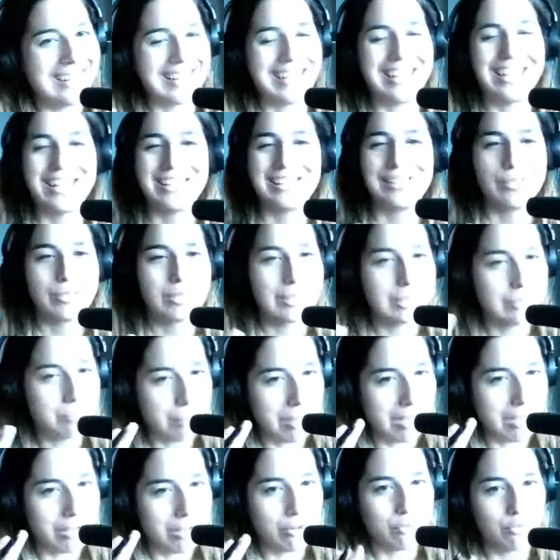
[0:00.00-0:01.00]
gets a little
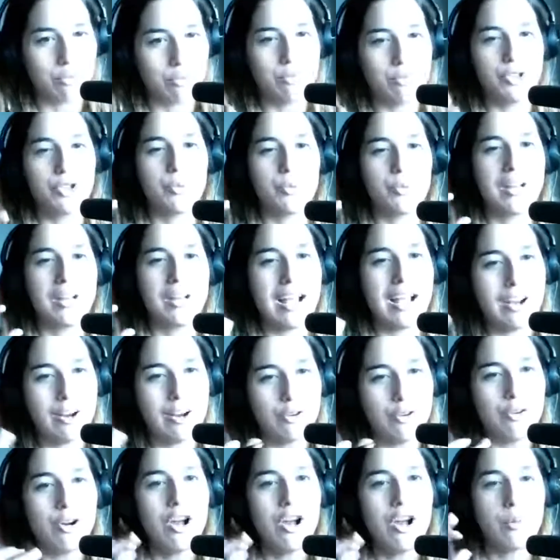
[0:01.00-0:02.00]
smile from you, and how
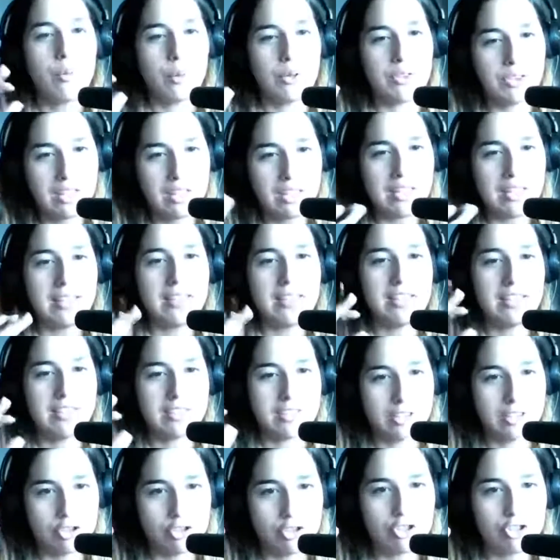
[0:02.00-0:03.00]
within these
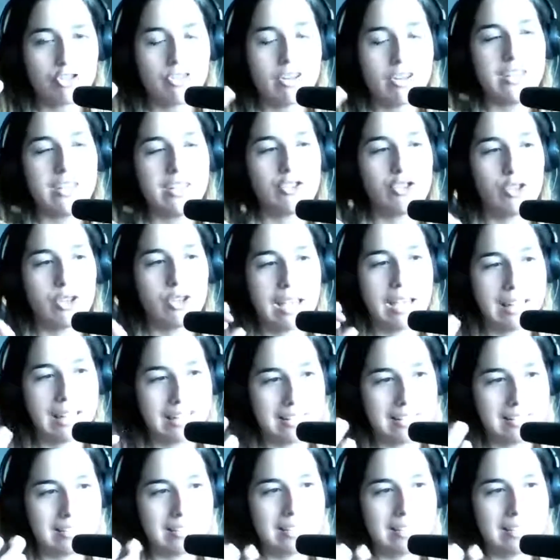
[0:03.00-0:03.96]
constraints you get this